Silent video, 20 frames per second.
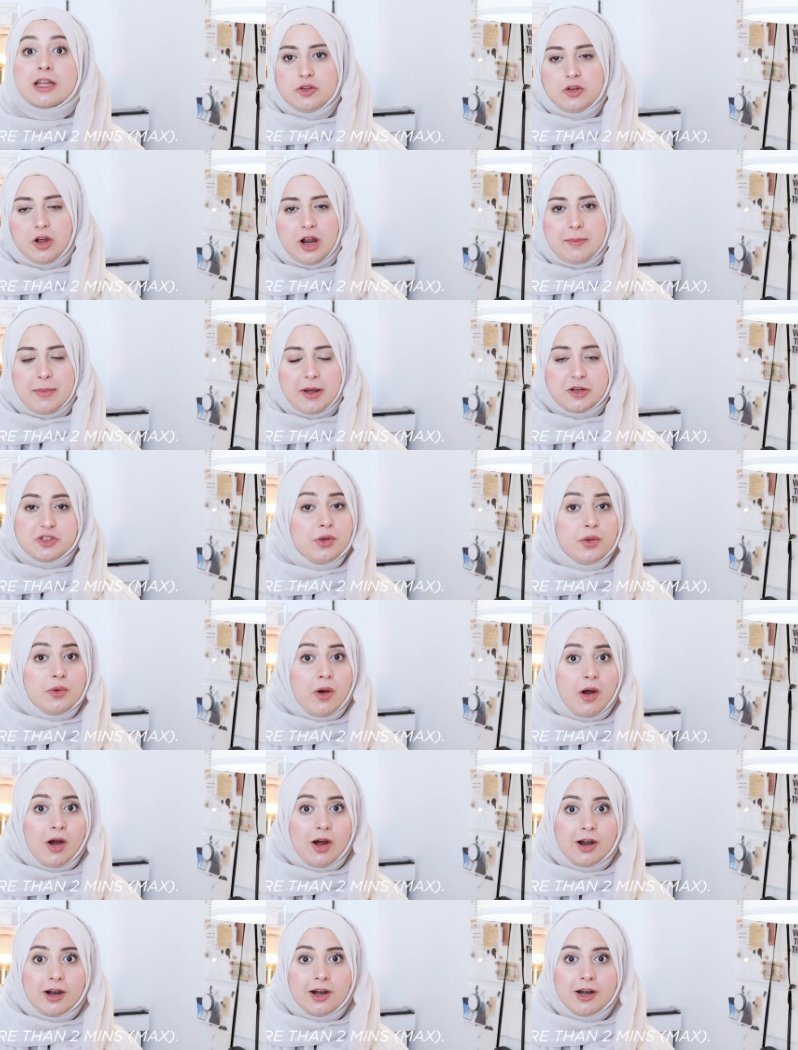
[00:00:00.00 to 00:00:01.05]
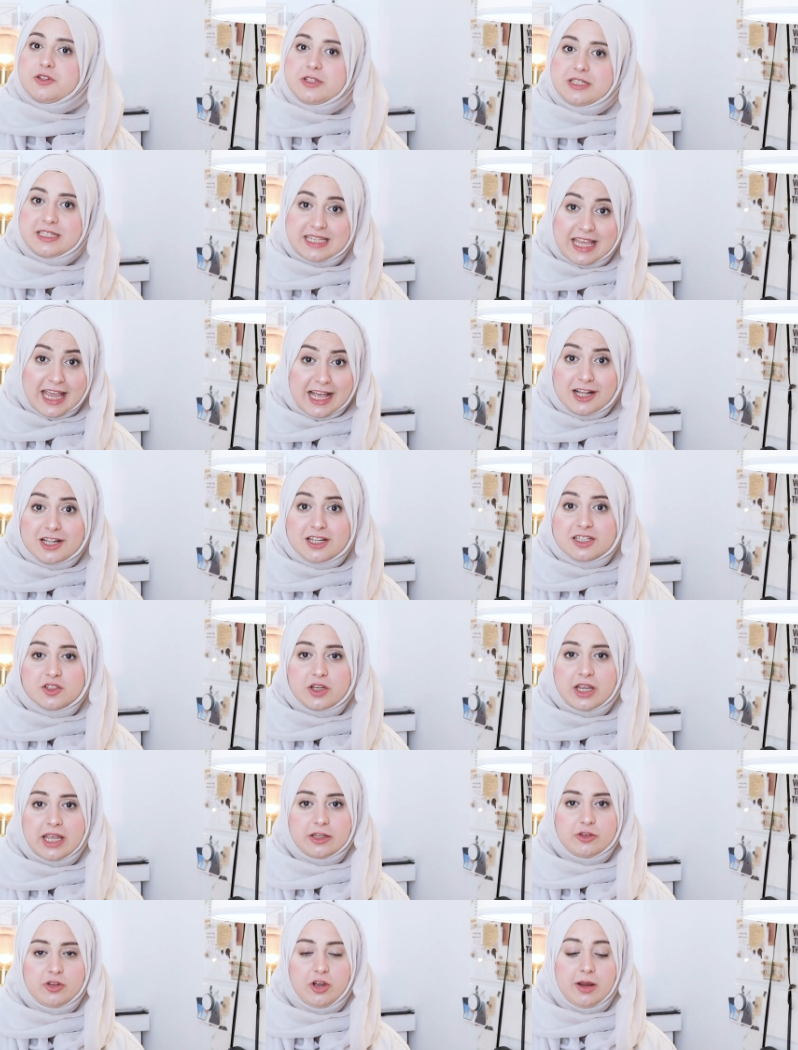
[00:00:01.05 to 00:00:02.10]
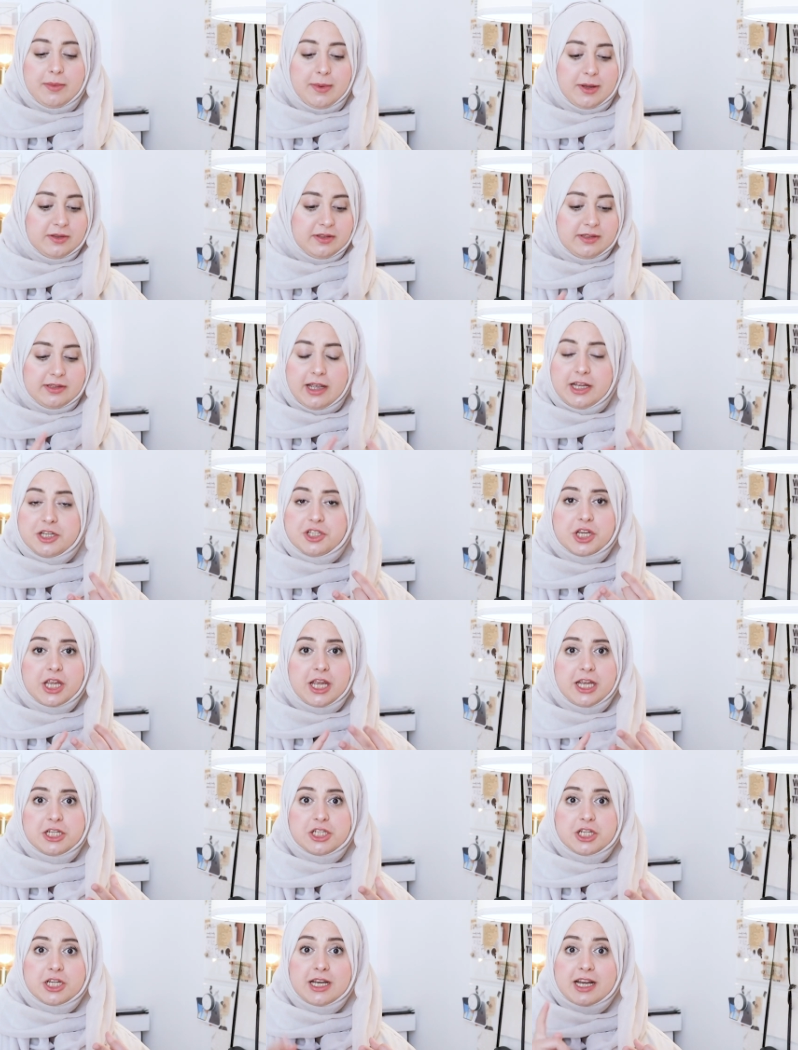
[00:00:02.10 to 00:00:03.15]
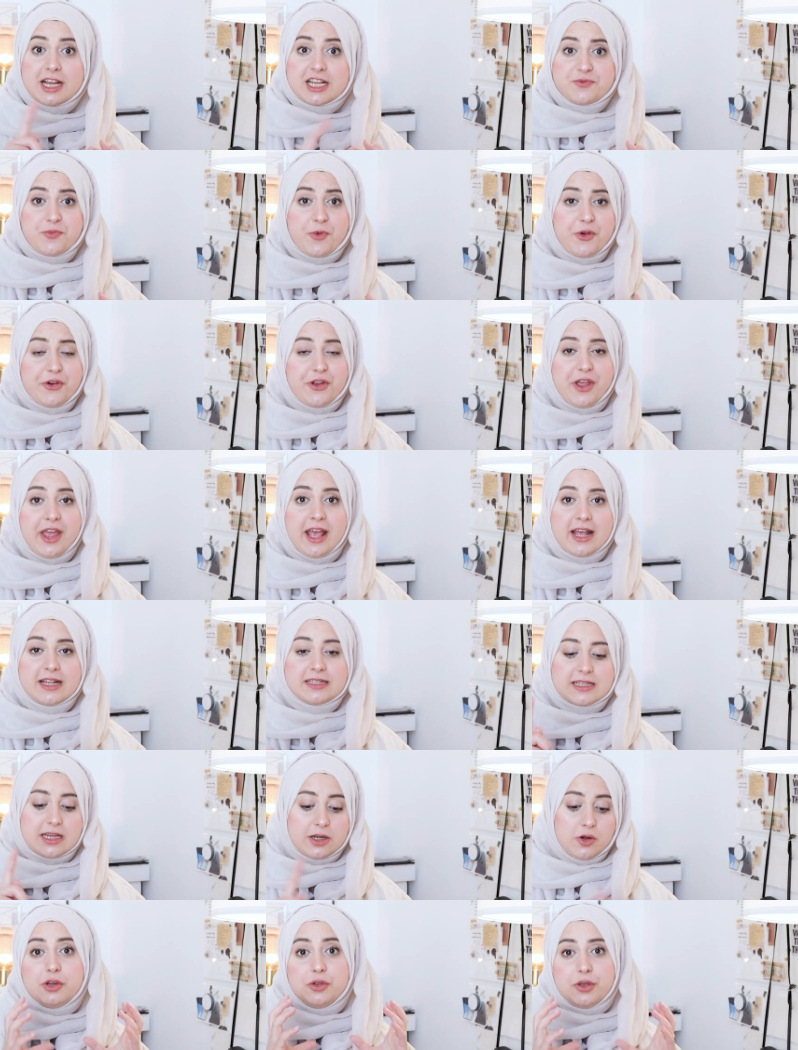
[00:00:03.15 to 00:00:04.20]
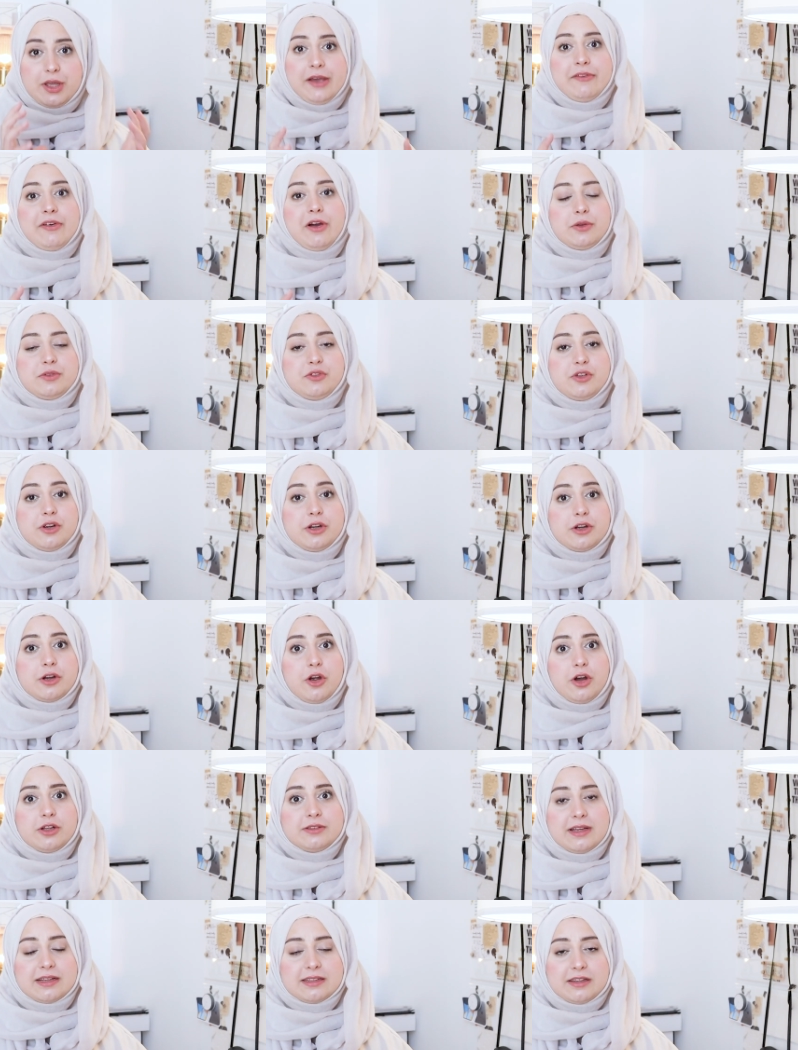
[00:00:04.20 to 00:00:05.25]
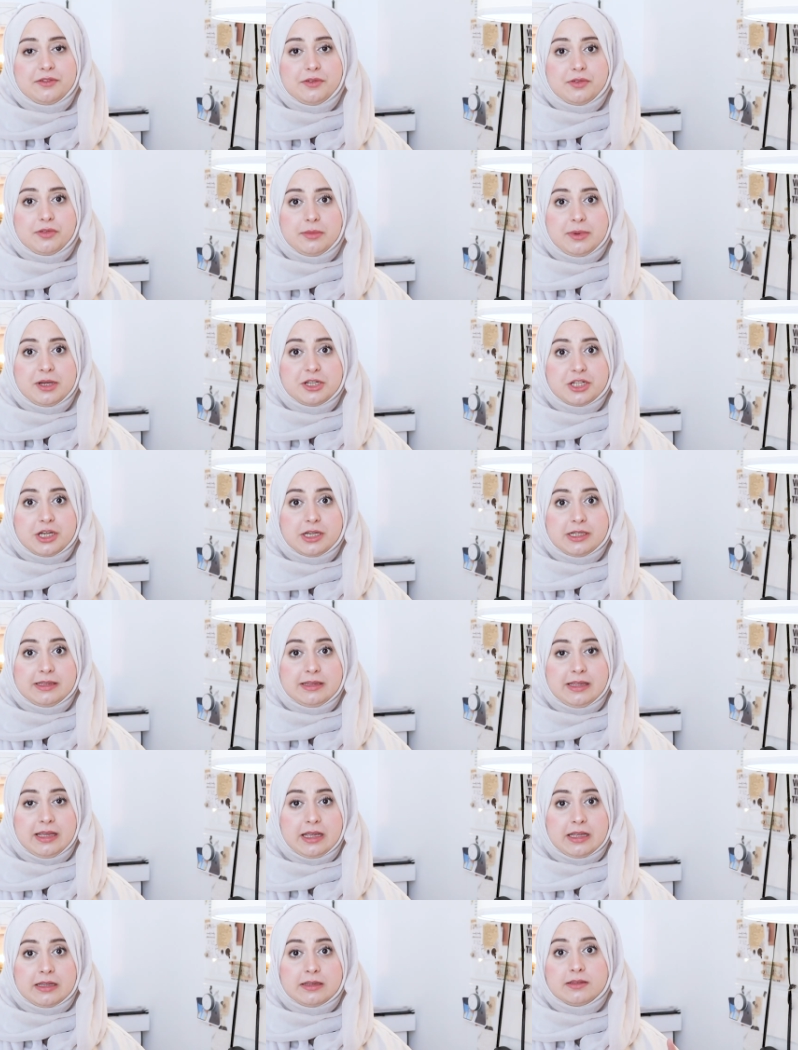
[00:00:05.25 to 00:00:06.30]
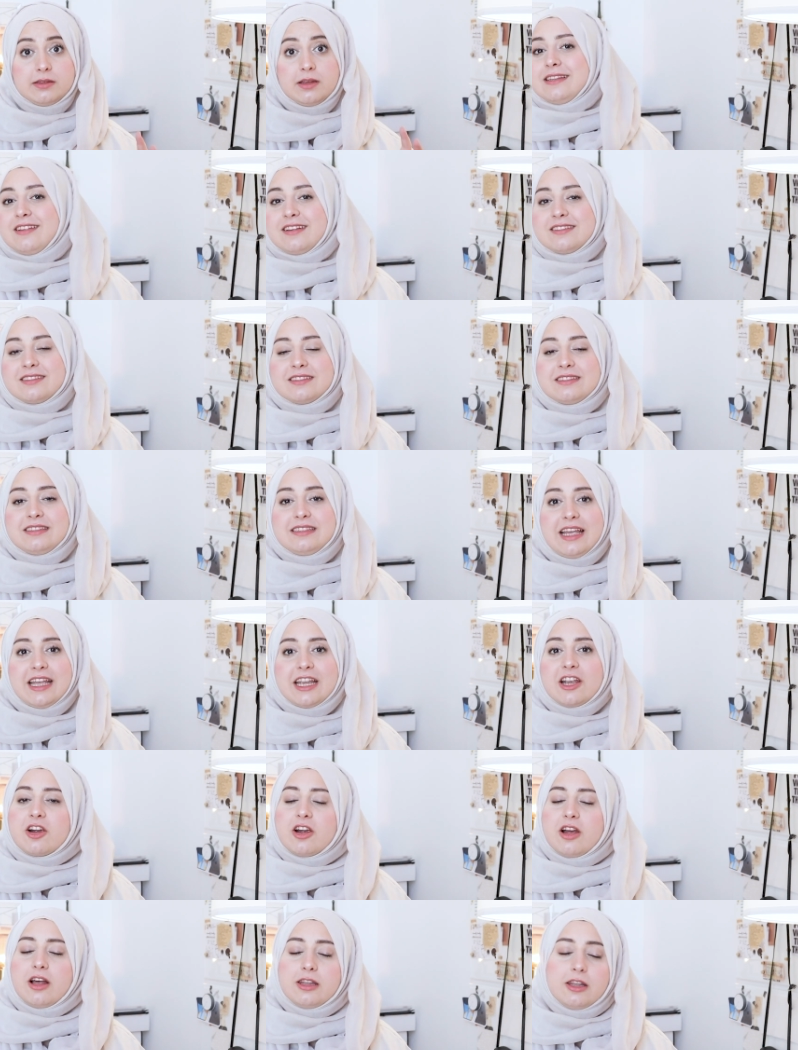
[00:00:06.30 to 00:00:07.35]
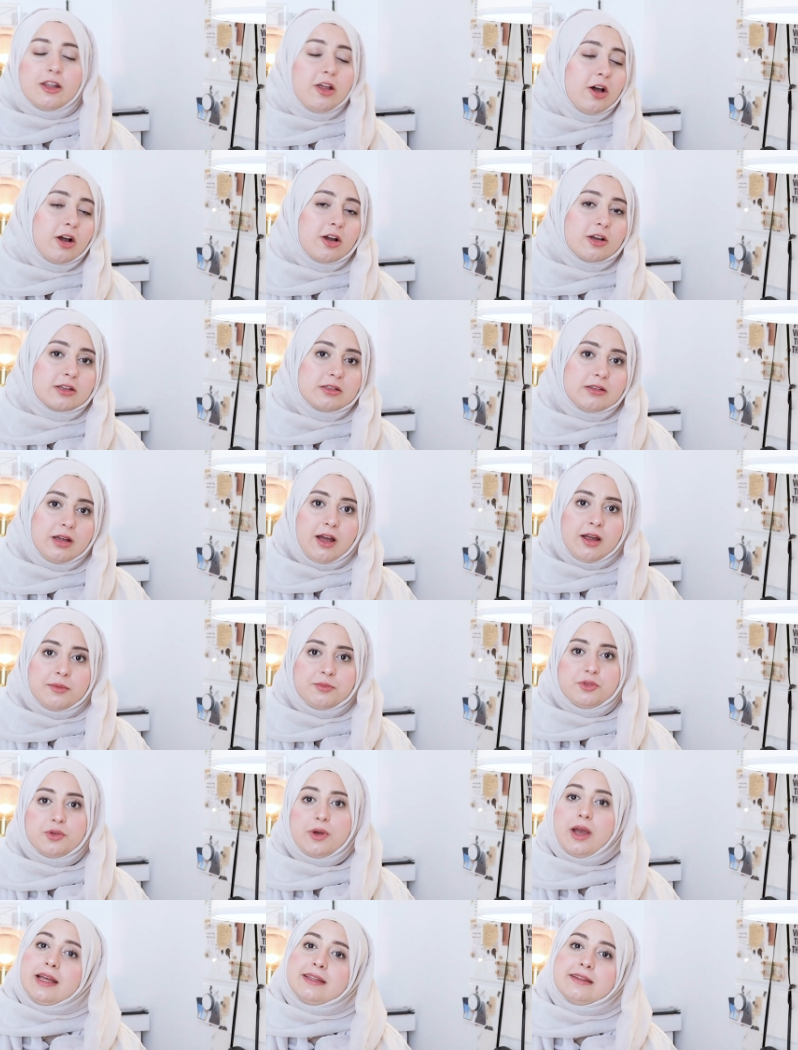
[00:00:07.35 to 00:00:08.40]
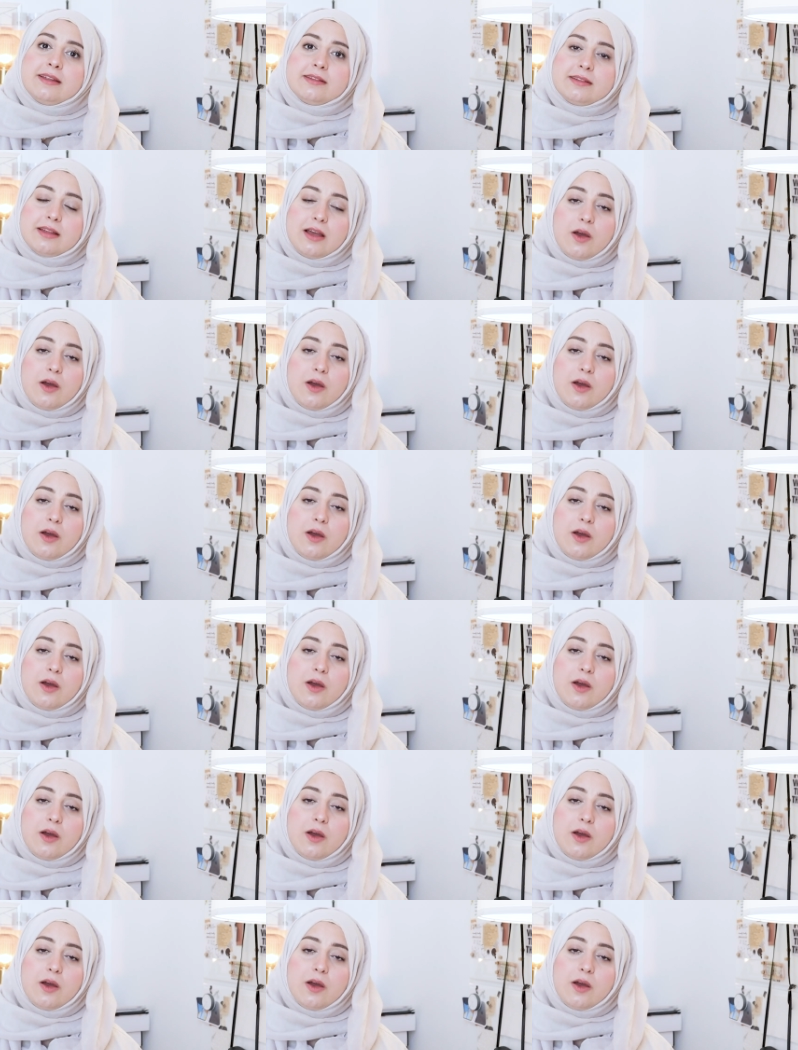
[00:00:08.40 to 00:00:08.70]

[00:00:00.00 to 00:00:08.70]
You talk about who you are, your skills, you can talk about education, experience, and then you give out your contact information at the end. It doesn't take a long time to edit